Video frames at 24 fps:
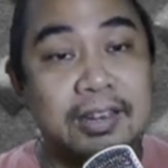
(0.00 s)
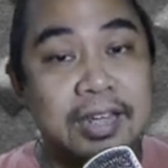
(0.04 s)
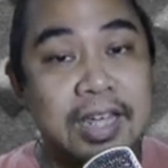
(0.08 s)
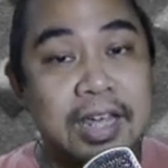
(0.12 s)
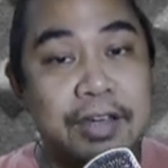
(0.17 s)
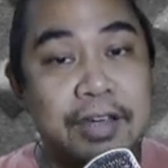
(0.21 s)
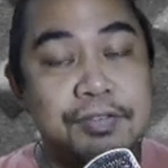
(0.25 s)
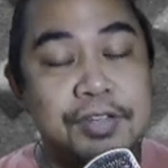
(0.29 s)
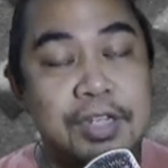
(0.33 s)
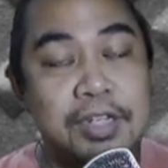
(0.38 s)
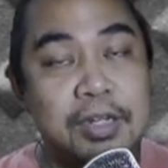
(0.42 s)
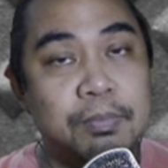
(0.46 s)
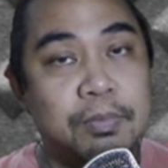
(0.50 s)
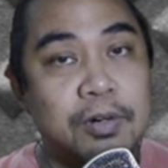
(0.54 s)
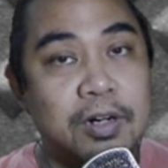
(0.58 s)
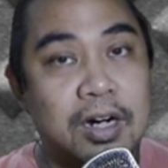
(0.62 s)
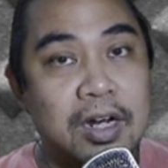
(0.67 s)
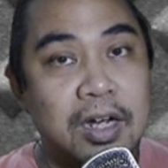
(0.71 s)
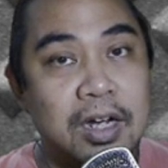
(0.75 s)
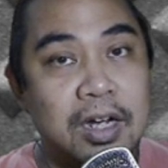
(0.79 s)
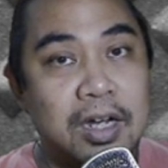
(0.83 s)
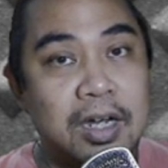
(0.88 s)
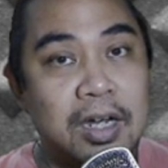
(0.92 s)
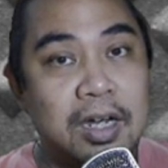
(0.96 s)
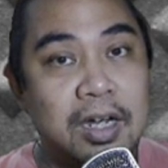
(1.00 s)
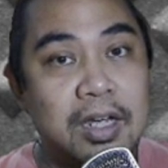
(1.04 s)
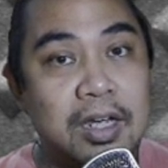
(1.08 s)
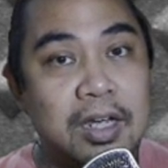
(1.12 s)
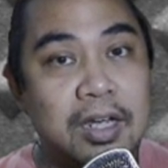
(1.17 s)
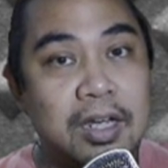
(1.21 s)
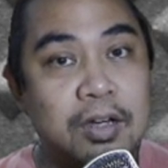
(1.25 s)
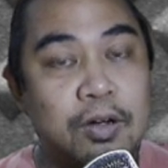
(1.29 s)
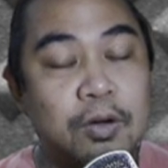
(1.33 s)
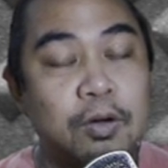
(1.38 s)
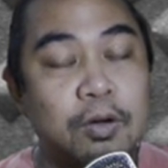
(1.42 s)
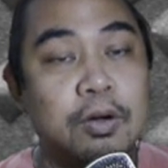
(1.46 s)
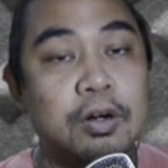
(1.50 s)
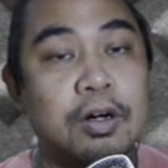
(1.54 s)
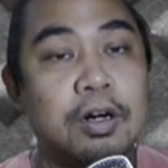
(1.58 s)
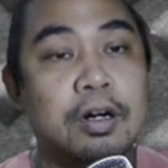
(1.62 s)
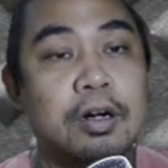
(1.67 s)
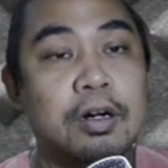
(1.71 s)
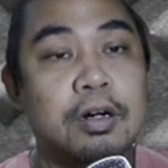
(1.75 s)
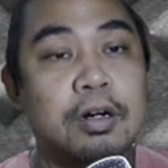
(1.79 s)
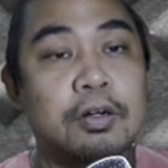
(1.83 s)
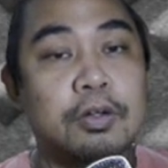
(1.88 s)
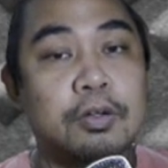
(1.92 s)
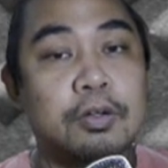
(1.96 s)
FC Baraka
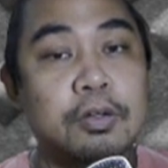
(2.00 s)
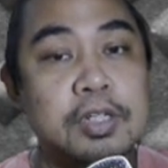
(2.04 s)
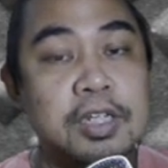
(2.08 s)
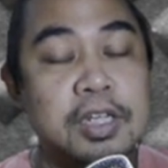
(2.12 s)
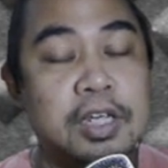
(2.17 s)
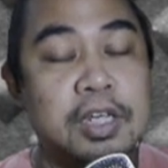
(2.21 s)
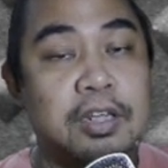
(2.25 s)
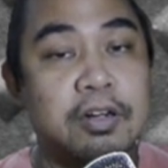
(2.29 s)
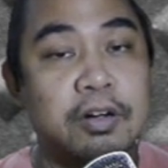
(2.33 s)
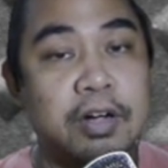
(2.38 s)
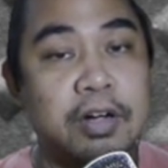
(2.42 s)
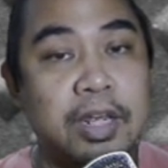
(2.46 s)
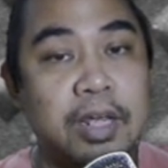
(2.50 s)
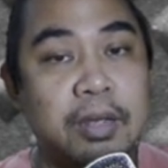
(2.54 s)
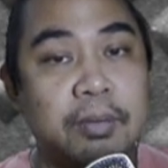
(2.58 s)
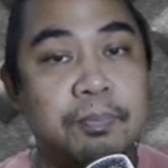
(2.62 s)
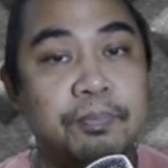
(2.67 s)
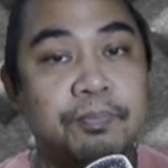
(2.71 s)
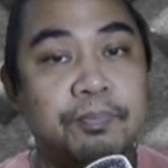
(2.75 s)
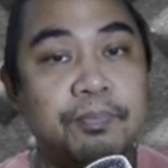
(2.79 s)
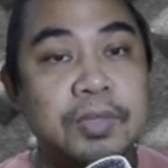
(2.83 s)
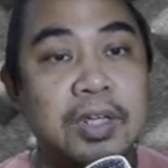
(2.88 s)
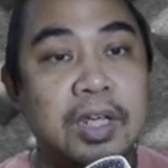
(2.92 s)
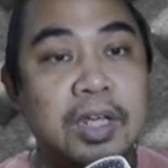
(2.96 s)
or consider him